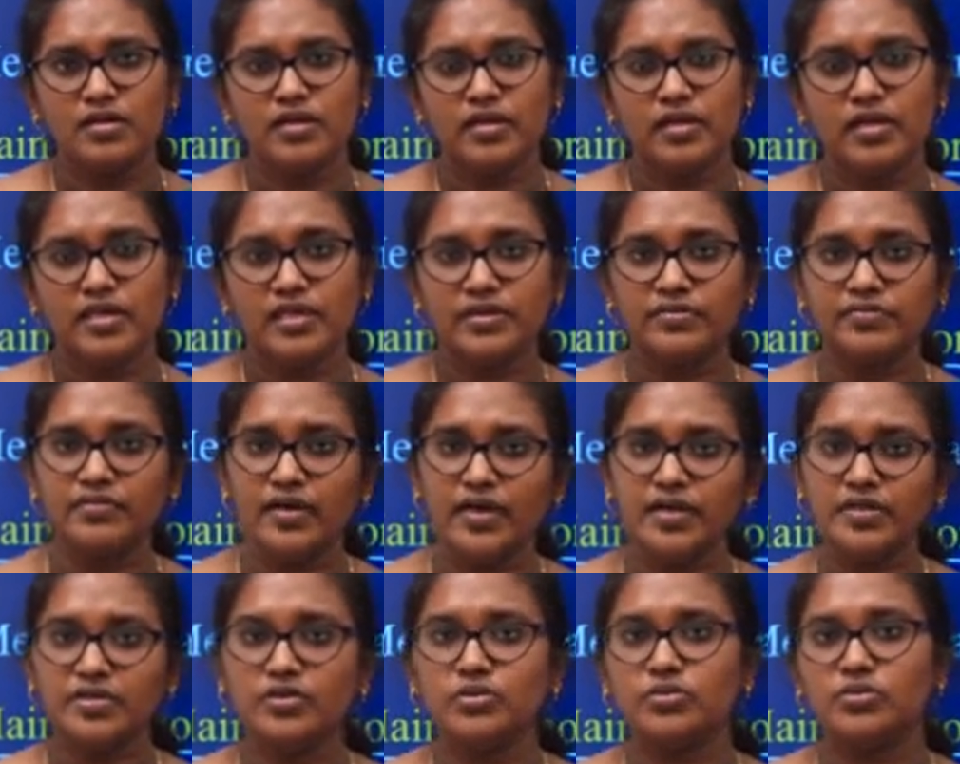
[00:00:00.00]

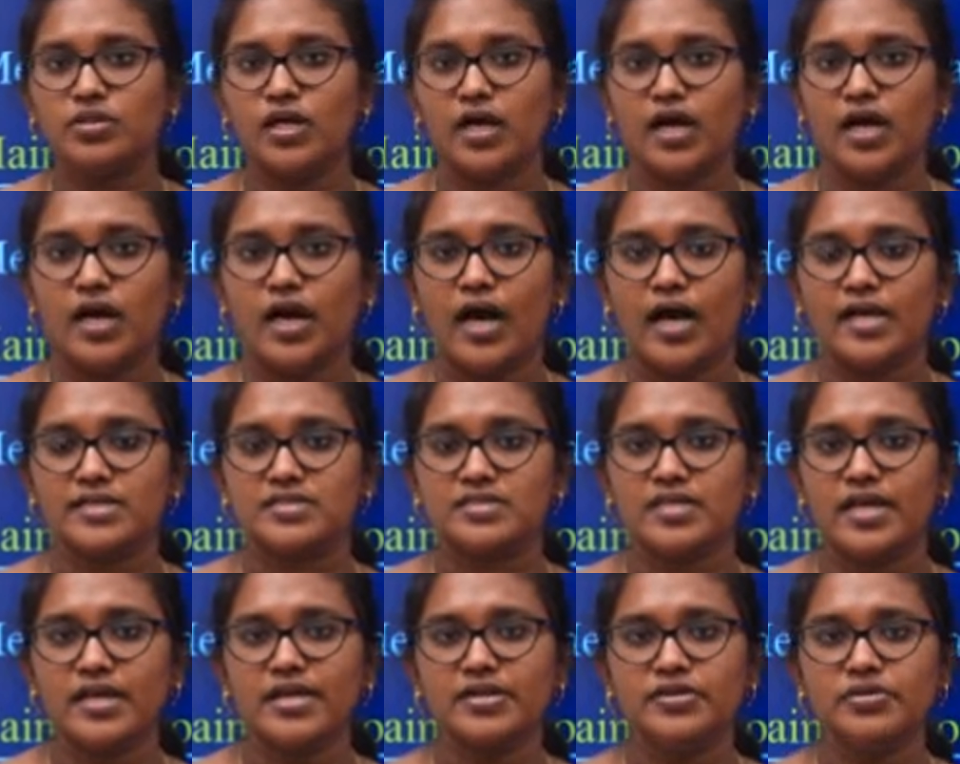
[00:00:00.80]

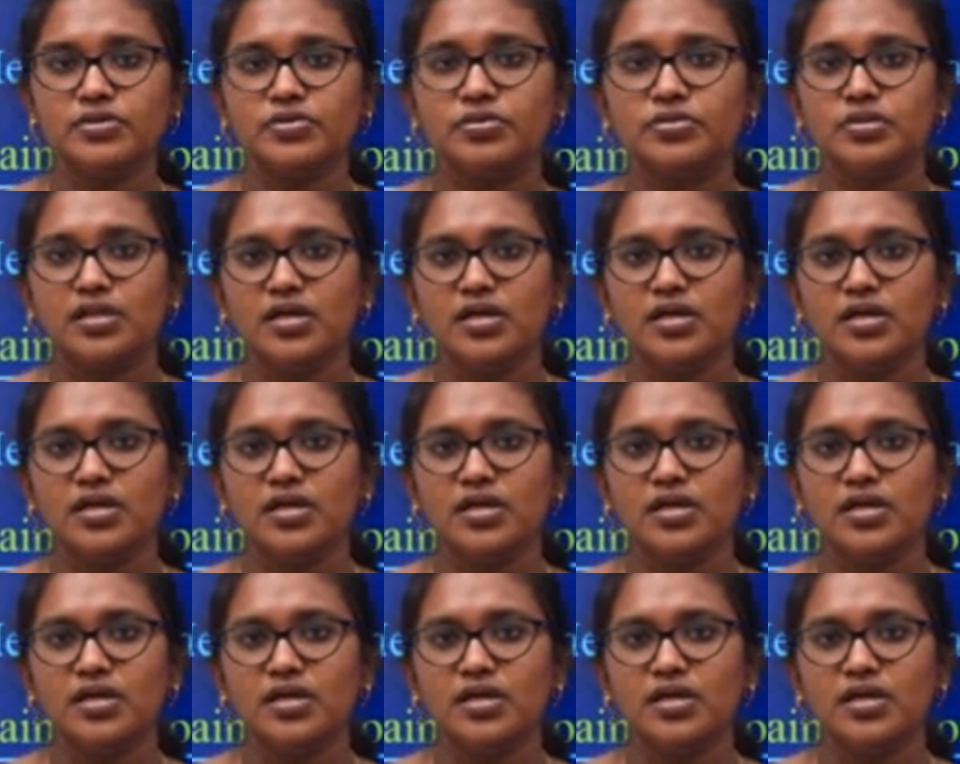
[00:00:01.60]
assigned to